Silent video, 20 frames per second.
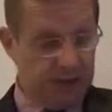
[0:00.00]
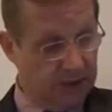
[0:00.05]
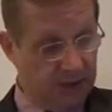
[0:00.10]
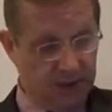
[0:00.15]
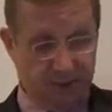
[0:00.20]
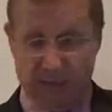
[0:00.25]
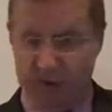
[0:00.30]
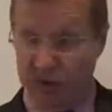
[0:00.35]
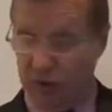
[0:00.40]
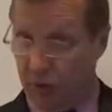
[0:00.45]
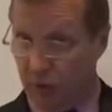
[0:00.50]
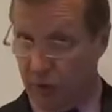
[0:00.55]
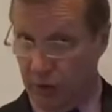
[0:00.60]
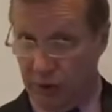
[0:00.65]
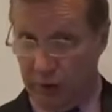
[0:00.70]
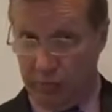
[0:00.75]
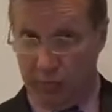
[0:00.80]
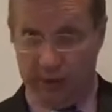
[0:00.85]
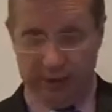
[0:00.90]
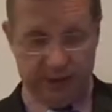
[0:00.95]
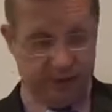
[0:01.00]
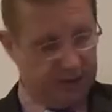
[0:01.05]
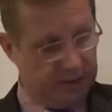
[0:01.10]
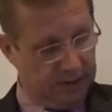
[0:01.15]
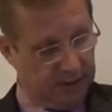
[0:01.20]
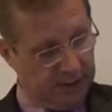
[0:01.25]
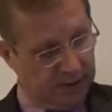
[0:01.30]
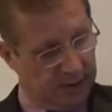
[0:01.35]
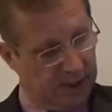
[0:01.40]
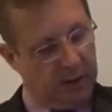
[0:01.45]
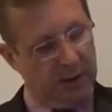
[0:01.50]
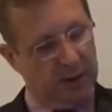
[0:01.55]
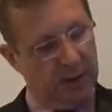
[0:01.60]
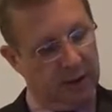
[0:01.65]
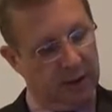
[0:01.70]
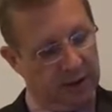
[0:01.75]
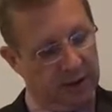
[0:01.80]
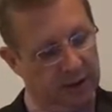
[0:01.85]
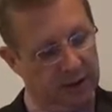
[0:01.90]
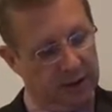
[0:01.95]
It can be 30 weeks.
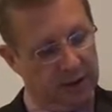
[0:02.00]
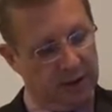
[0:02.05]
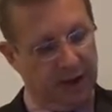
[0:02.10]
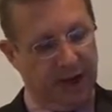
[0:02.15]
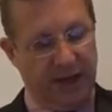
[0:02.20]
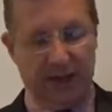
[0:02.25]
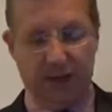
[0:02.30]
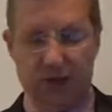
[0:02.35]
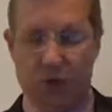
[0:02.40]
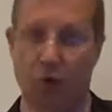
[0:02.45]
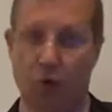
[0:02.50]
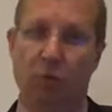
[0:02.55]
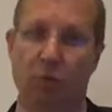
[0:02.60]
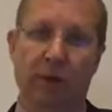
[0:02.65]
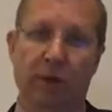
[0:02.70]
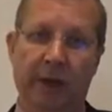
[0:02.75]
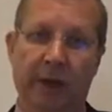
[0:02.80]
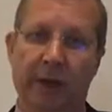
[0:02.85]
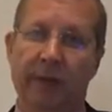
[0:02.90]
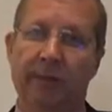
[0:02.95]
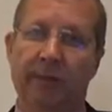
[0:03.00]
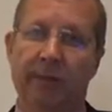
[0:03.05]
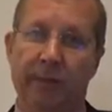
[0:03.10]
So that's normally